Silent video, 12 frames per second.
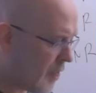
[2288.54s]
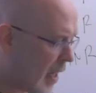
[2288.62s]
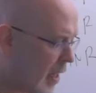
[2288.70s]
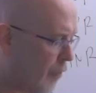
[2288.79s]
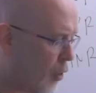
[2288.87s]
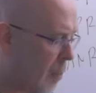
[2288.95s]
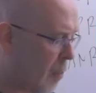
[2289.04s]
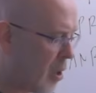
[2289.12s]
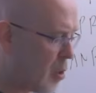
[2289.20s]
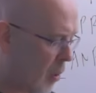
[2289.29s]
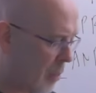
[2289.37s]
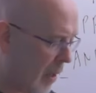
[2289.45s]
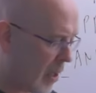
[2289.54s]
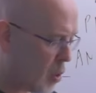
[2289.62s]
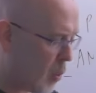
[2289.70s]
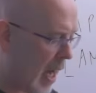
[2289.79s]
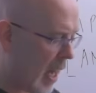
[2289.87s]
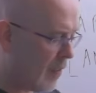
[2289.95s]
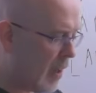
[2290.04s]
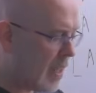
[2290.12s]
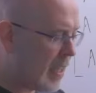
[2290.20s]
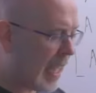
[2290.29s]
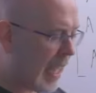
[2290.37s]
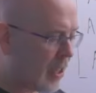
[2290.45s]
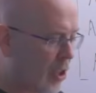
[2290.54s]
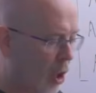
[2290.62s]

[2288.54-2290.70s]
divided 4.1 by 12, you get